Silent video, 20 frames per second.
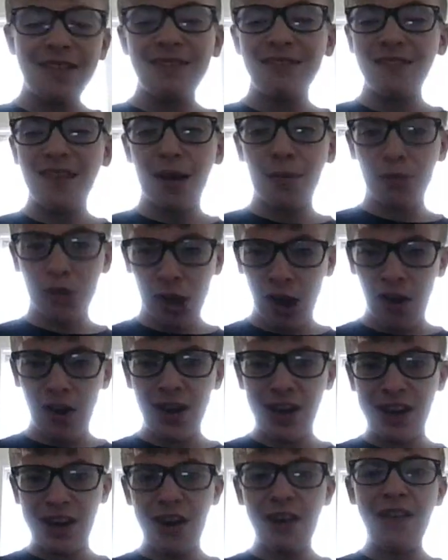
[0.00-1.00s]
I'm sorry
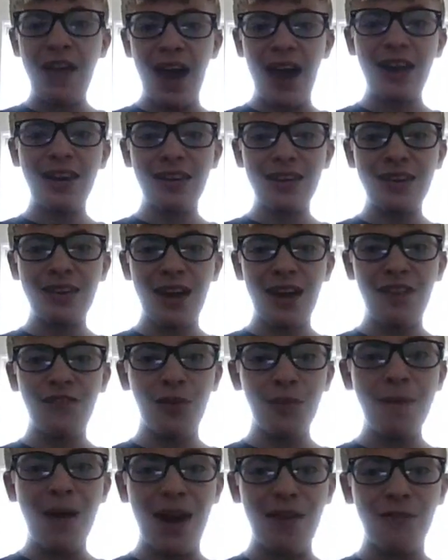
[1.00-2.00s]
to hear that. I
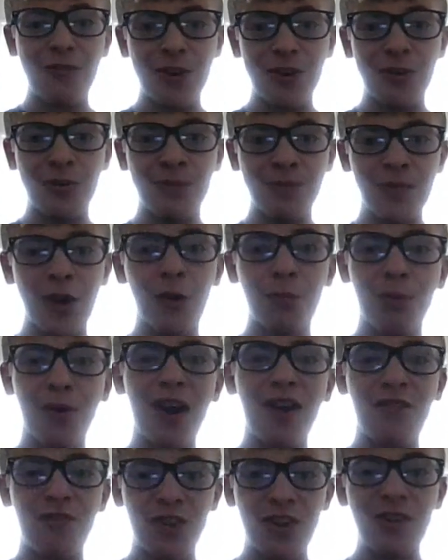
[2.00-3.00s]
feel bad for you. I'll
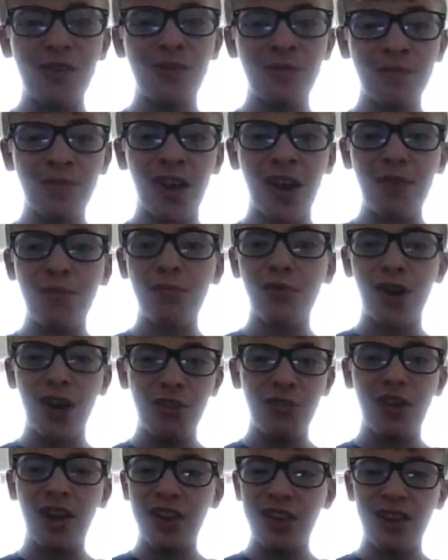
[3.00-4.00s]
pray for you. I pray
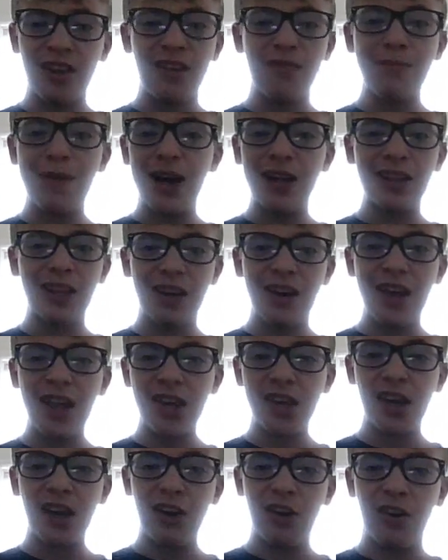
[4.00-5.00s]
you get the Mela
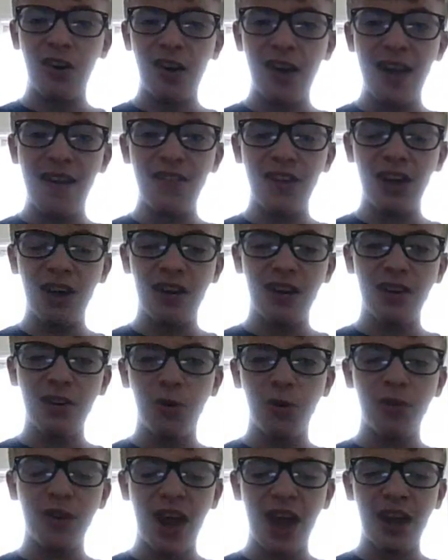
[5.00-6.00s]
SIR and the
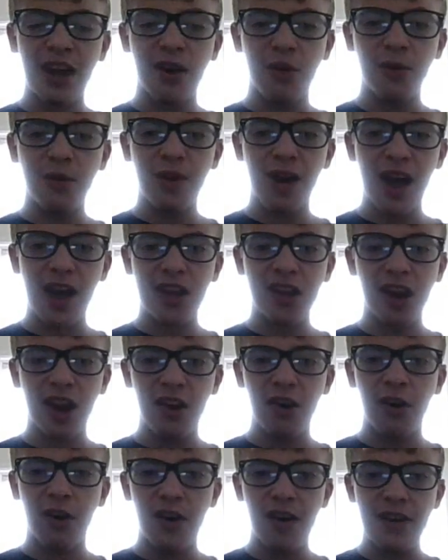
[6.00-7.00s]
Goldango
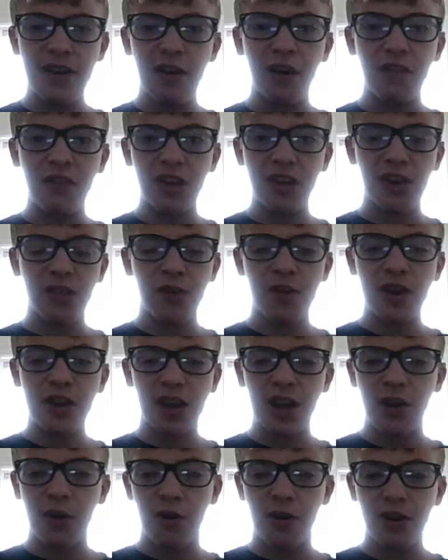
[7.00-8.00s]
SIR and all these other
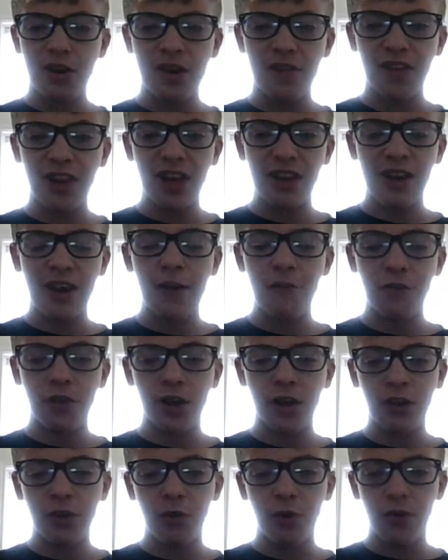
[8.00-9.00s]
SIRs in the entire
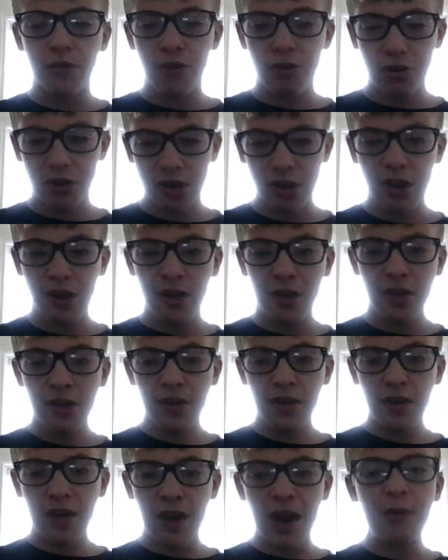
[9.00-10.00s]
freaking universe.
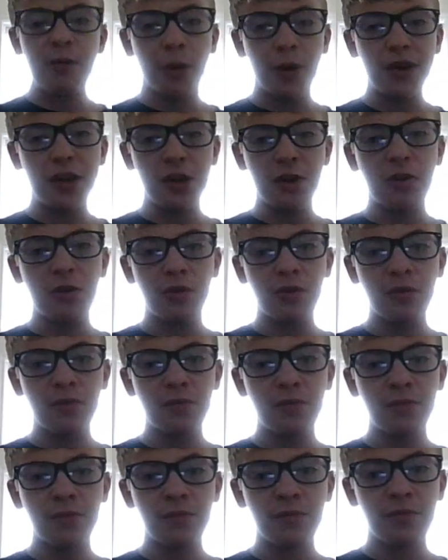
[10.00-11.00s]
I really do.
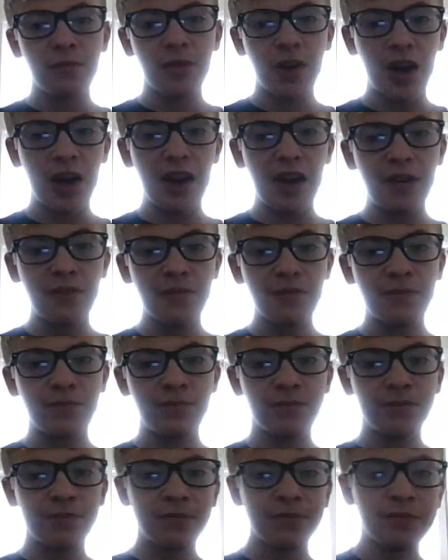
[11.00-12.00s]
Okay?
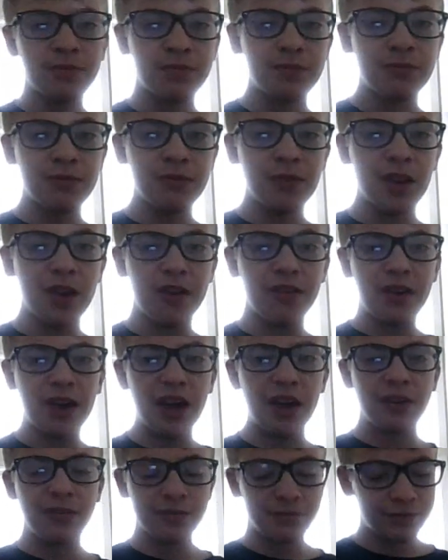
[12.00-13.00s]

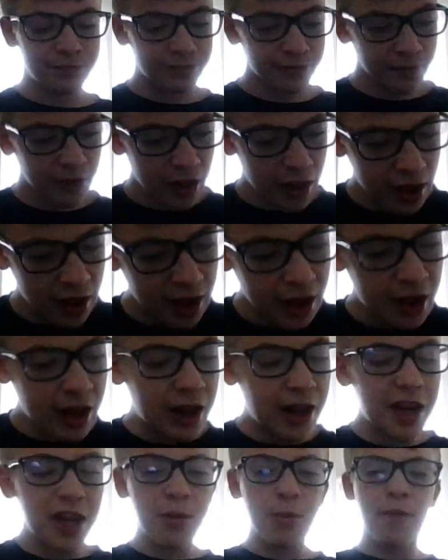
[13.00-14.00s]
Okay.
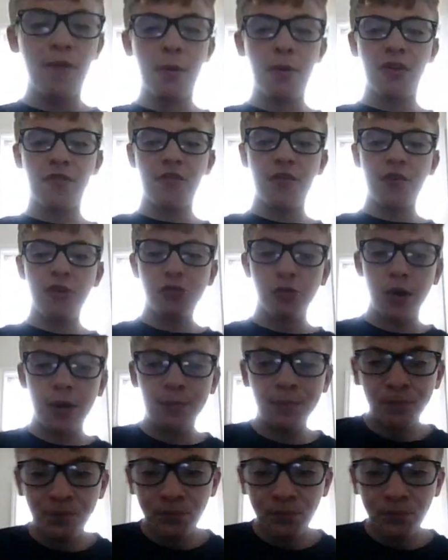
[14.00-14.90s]
Let's move on with the first one.